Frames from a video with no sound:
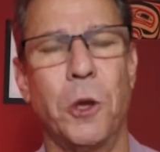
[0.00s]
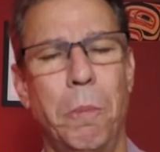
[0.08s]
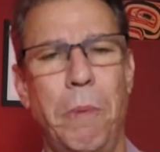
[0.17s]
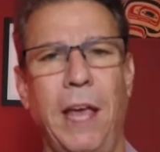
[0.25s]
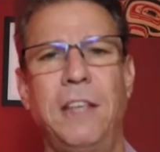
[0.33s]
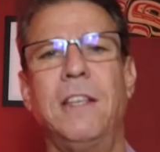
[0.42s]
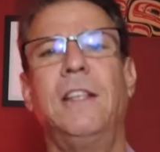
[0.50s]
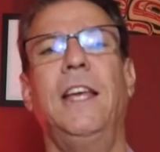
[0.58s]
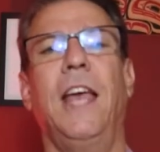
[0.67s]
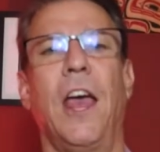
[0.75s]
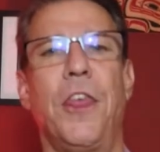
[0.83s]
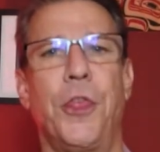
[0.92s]
So
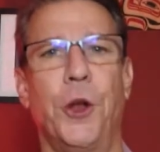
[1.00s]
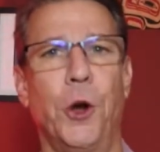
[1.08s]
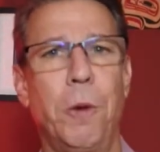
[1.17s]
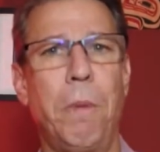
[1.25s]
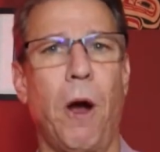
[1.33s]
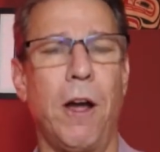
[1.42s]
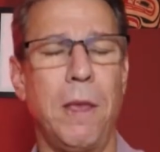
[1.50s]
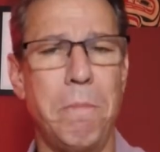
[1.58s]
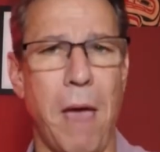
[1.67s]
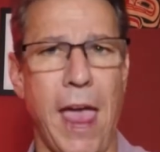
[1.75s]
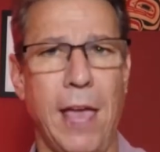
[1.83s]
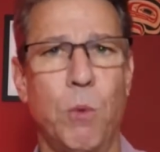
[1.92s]
basically, a third-party
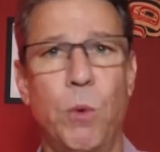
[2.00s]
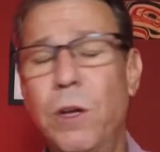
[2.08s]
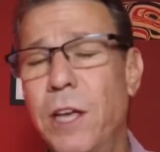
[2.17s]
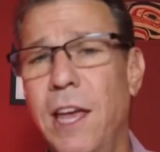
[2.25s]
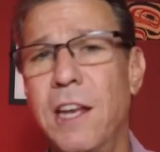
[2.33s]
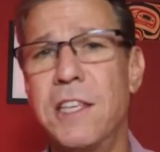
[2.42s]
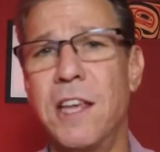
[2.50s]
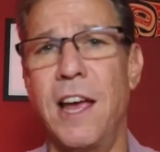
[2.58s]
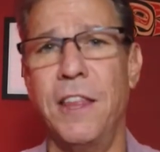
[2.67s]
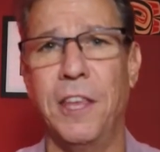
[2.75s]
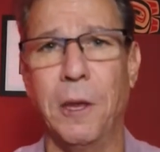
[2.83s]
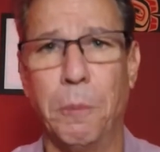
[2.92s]
bank will get
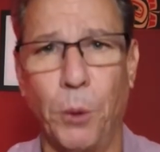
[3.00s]
assigned the